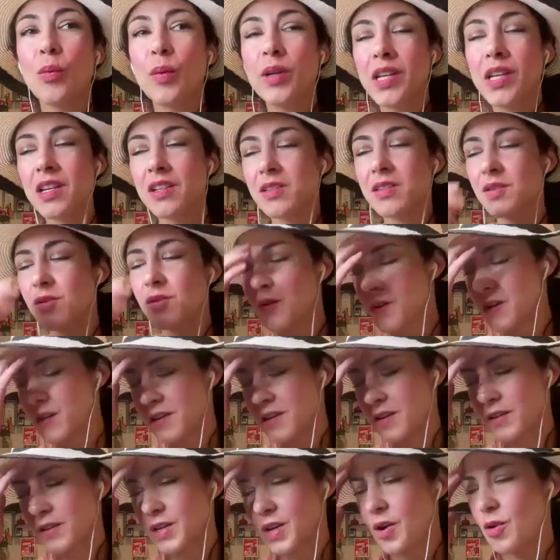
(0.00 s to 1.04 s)
We did a story
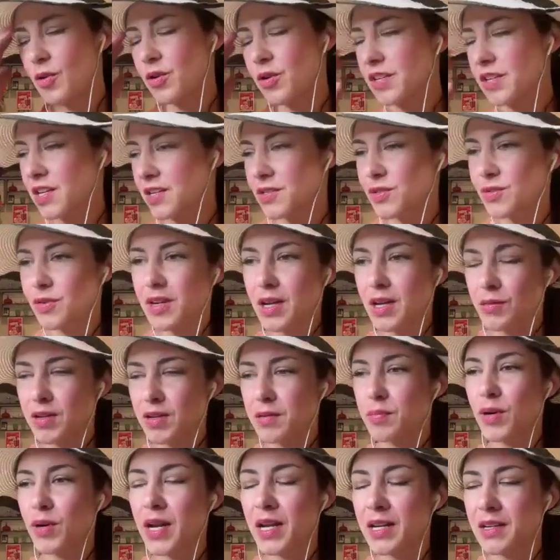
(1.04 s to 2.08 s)
on Kona yesterday,
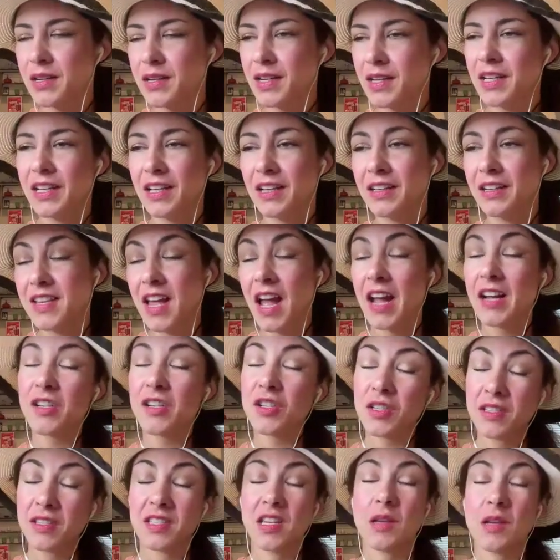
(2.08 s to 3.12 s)
rebranding, and
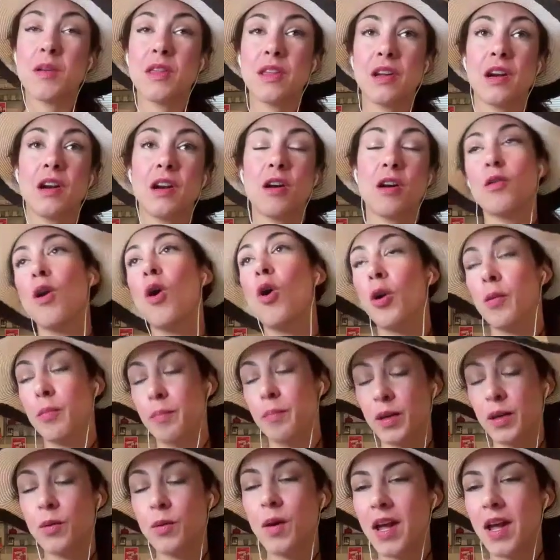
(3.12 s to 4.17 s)
actually some of their are
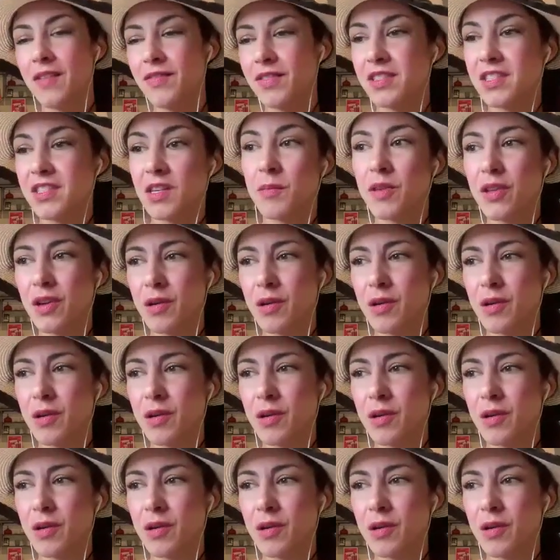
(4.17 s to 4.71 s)
big wave, and some of